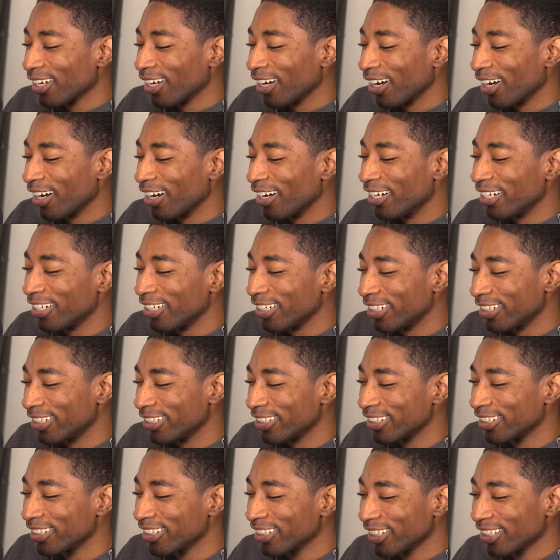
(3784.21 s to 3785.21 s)

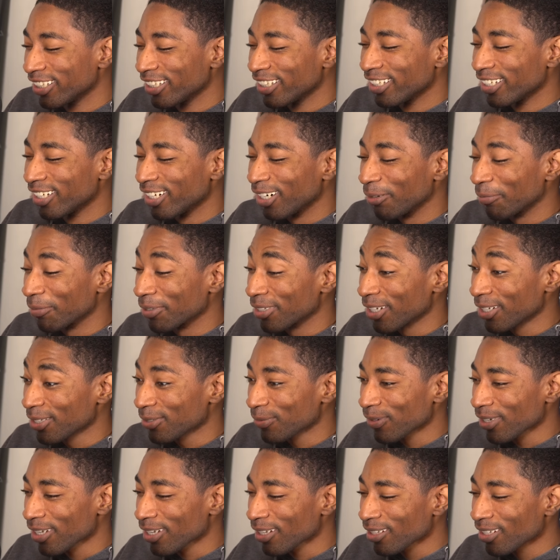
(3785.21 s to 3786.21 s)
Uh, hope it
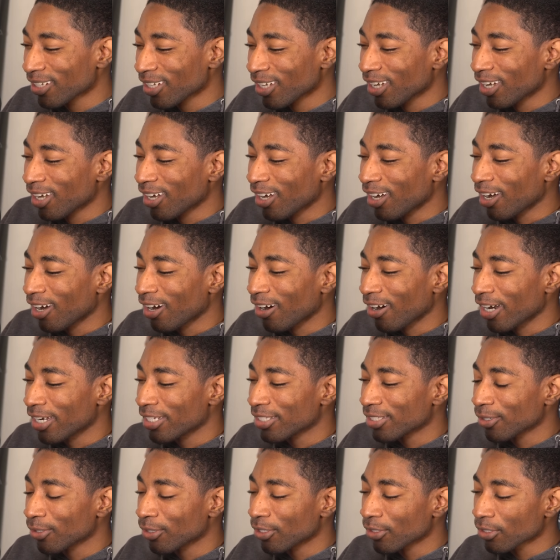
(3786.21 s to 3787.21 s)
does well. All
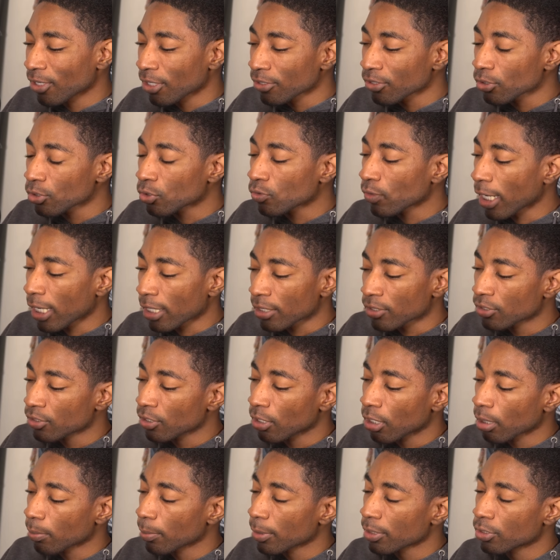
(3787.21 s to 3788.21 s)
right, so there's also Dragon's
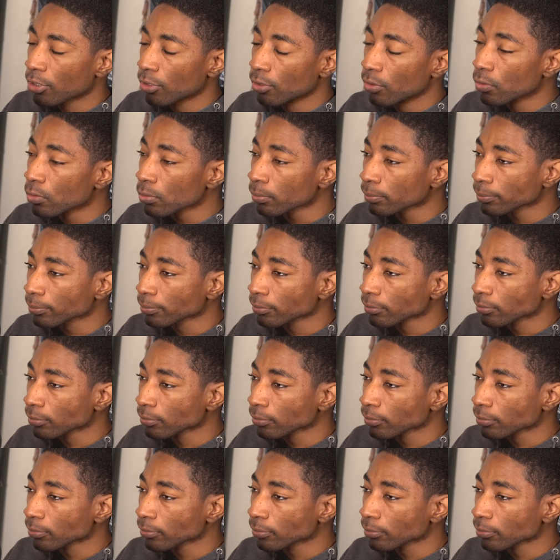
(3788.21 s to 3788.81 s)
Dogma 2.